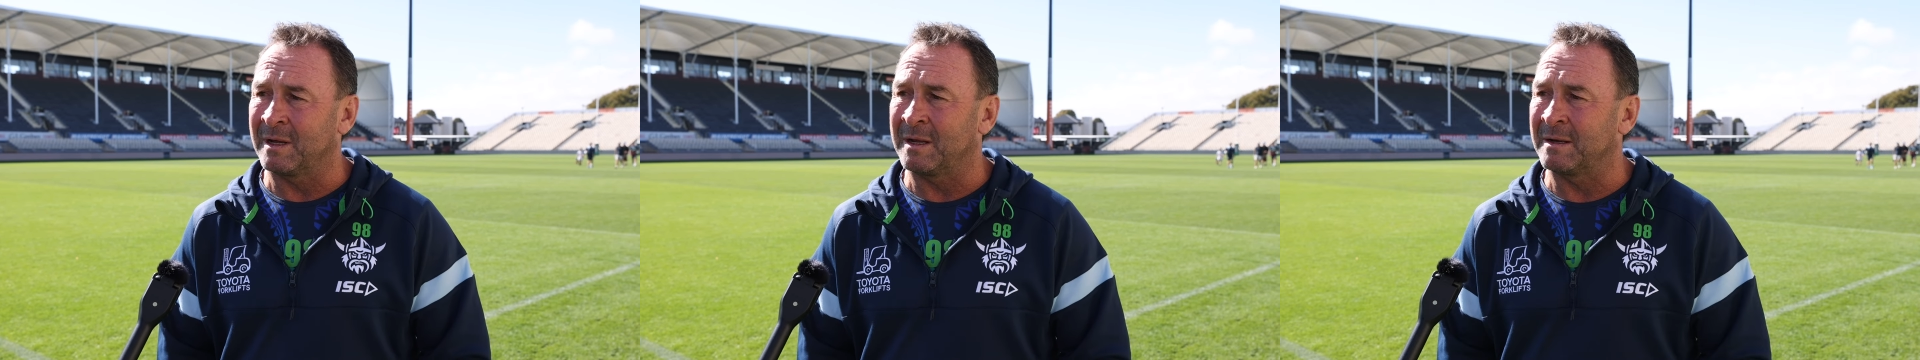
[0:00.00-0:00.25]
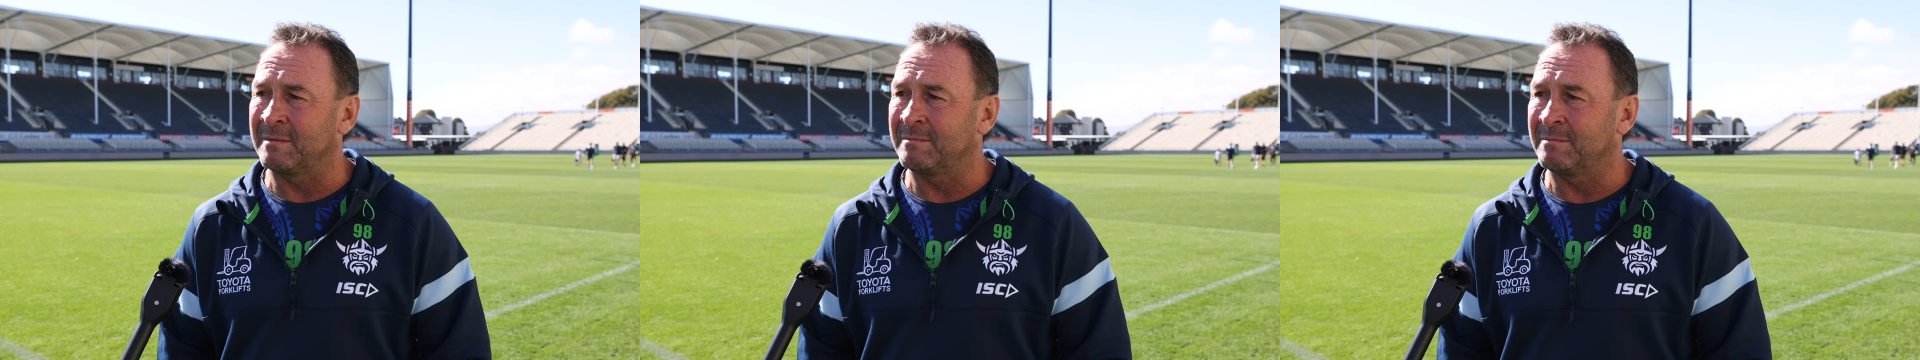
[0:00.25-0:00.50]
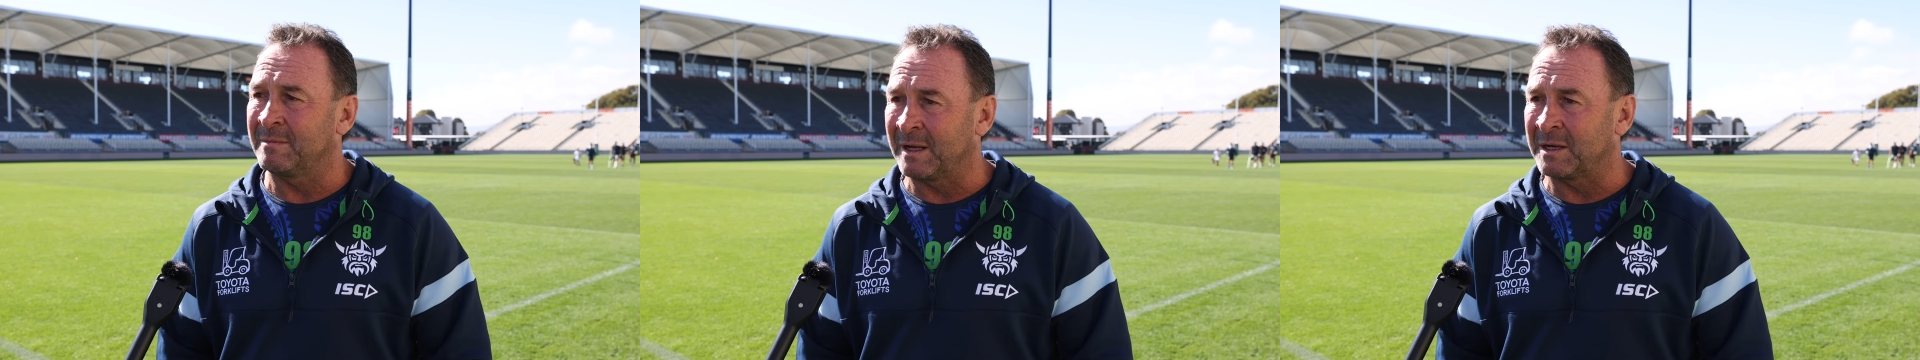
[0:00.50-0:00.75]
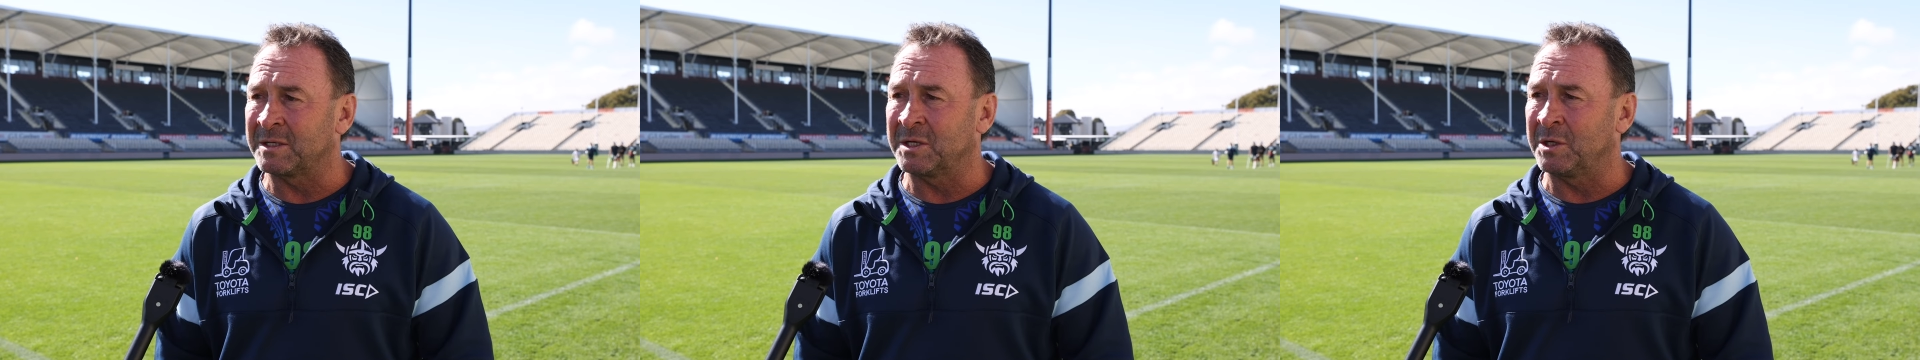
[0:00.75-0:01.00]
and
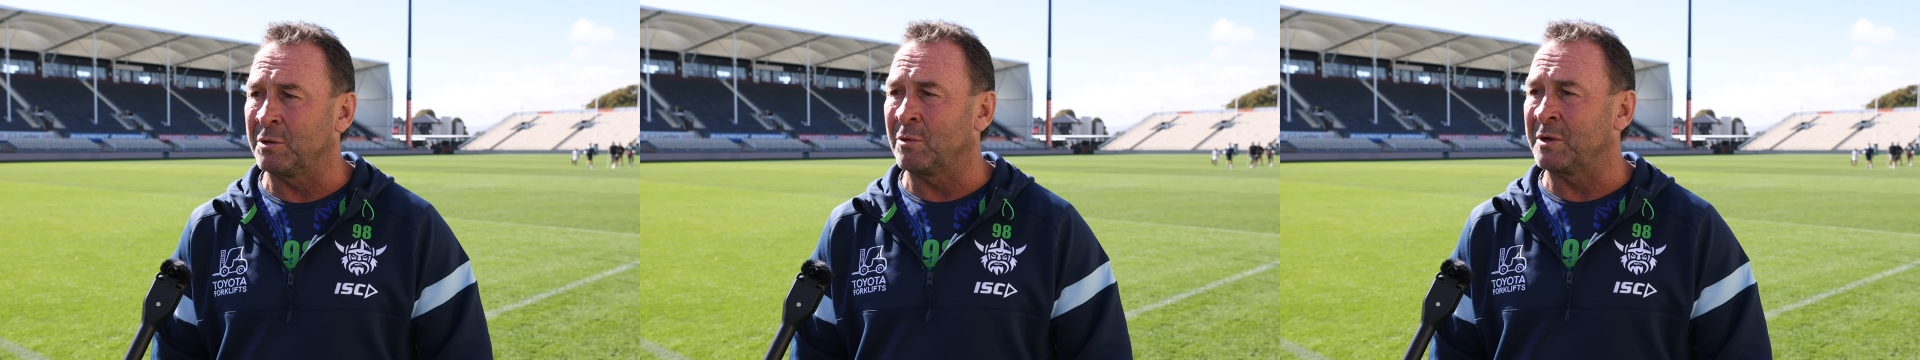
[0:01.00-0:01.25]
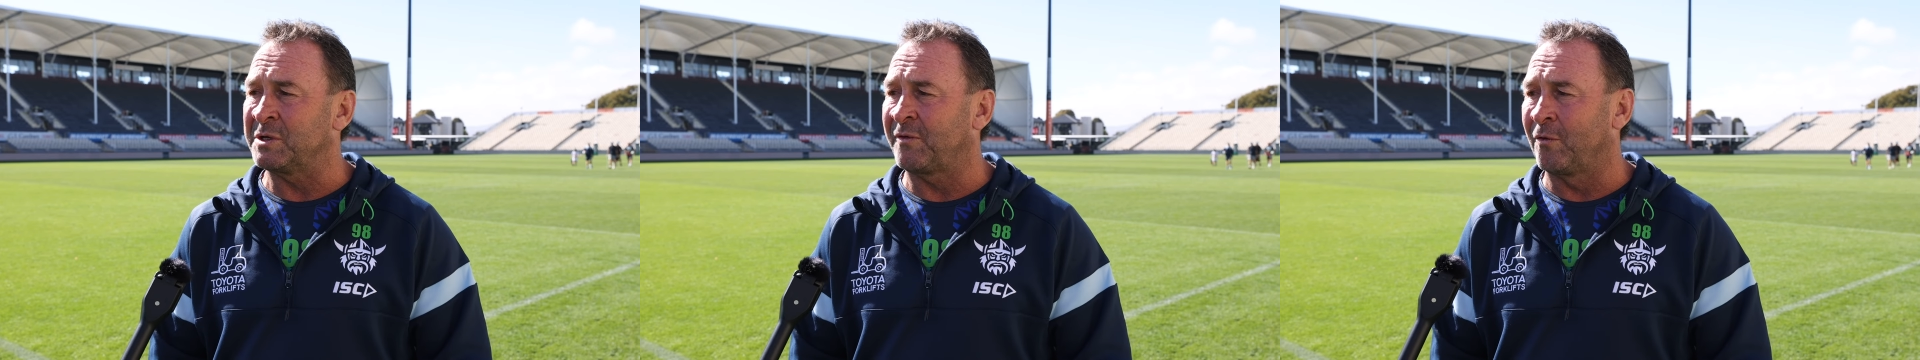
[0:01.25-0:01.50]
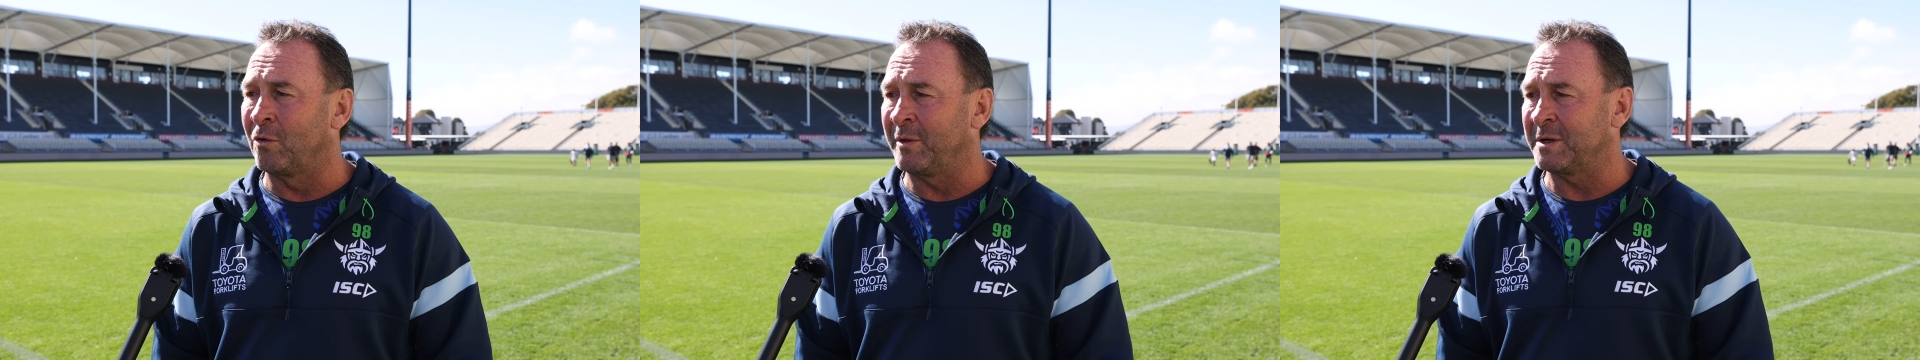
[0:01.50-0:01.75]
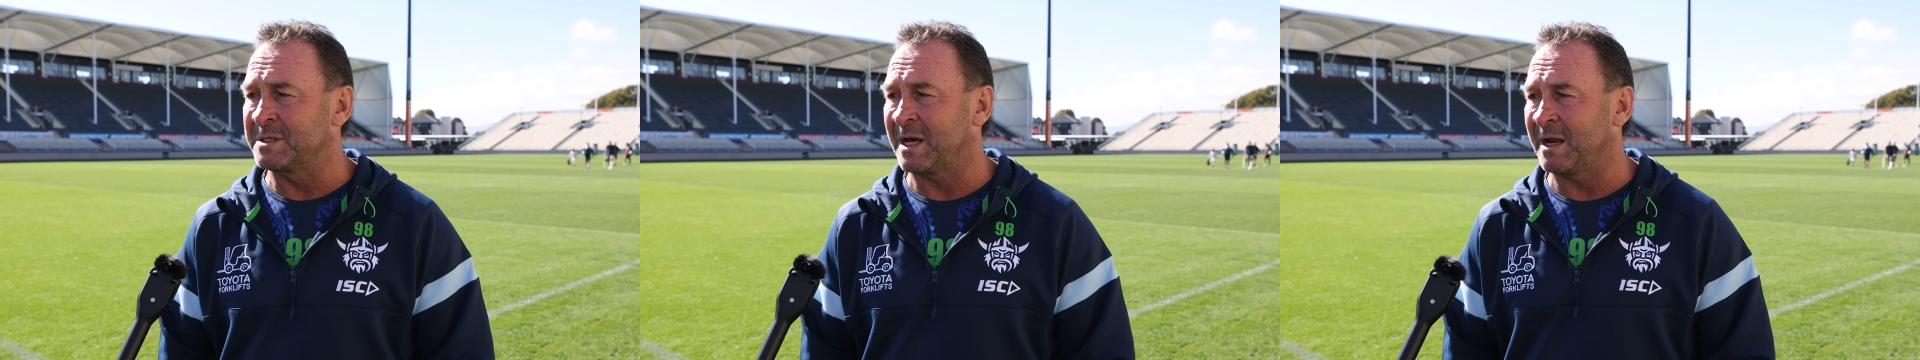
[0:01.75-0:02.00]
then continue on his form
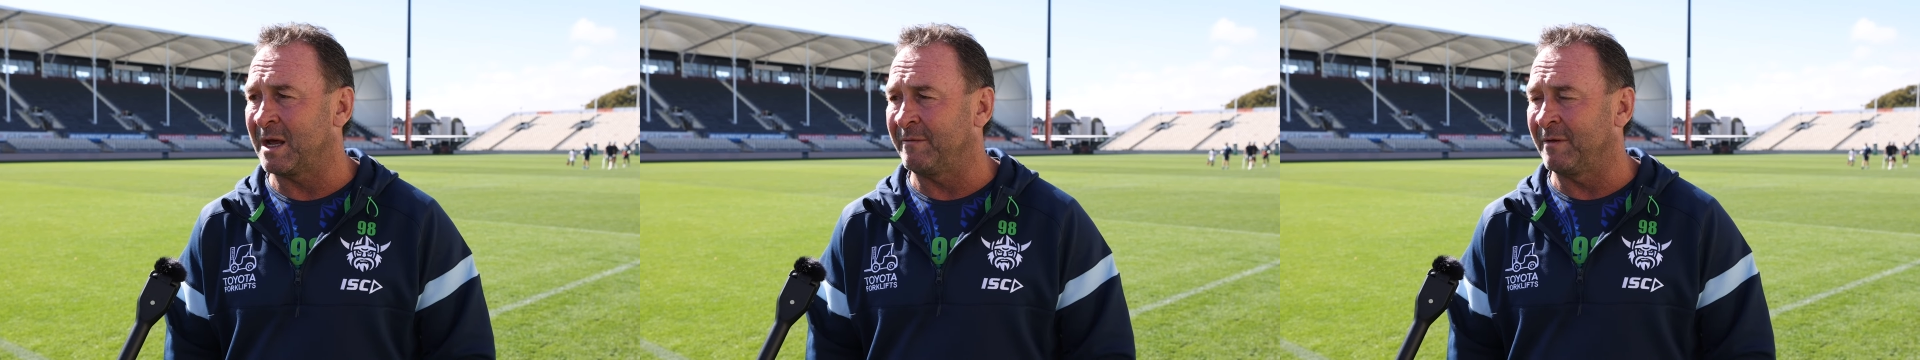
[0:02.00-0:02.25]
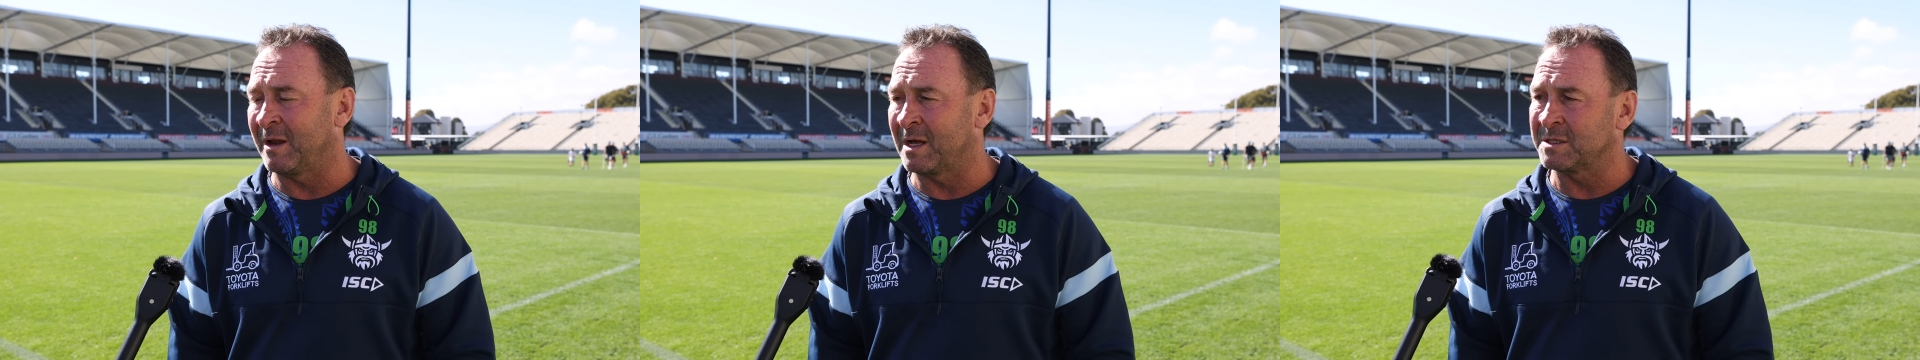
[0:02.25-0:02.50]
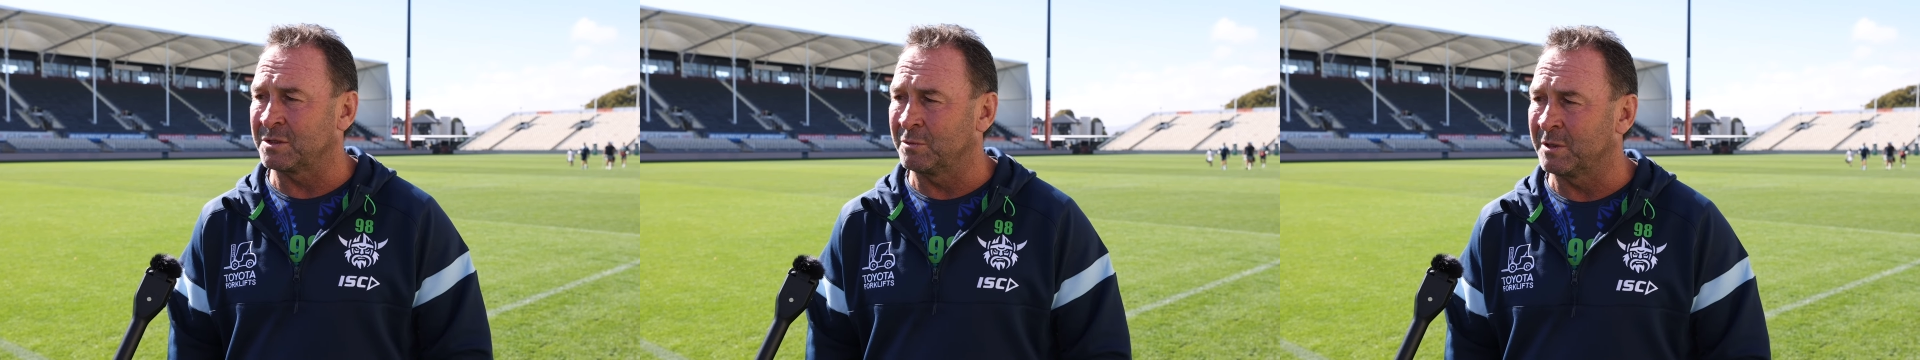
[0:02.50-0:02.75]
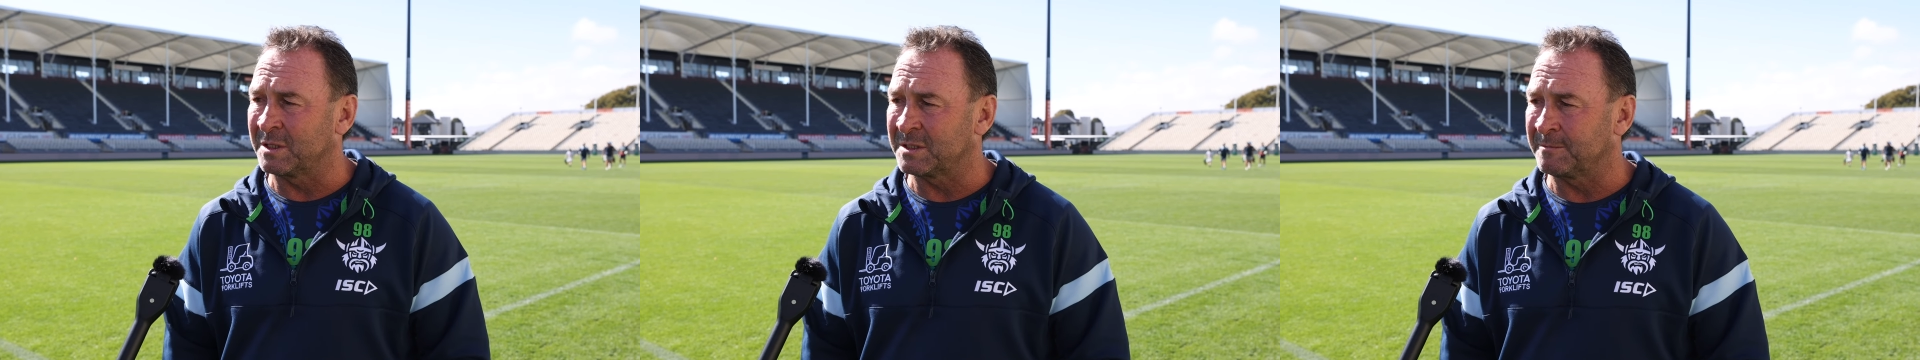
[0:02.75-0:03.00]
that he's had over the last
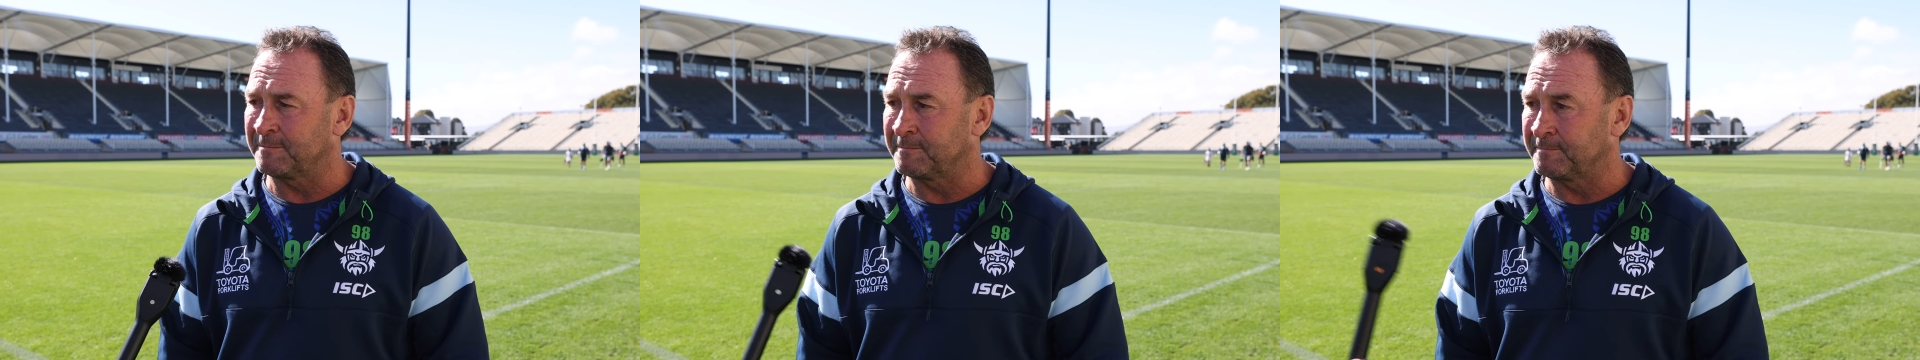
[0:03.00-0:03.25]
two weeks.